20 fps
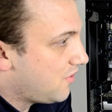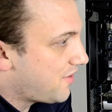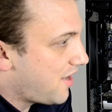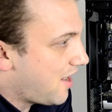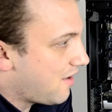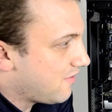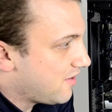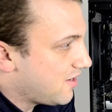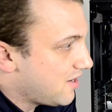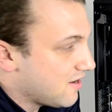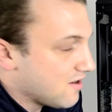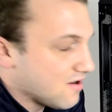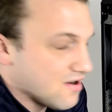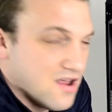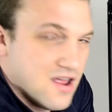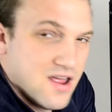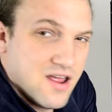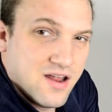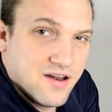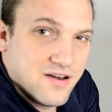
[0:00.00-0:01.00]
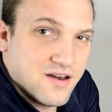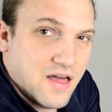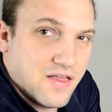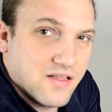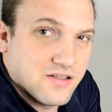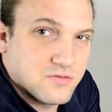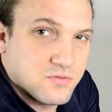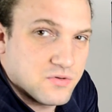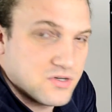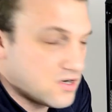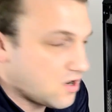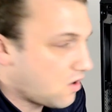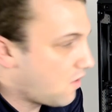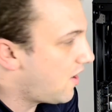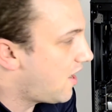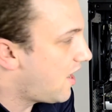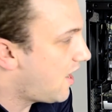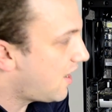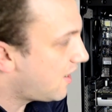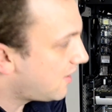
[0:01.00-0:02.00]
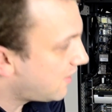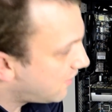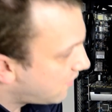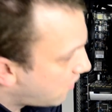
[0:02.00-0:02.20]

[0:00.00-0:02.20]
down here. Now this would go ahead and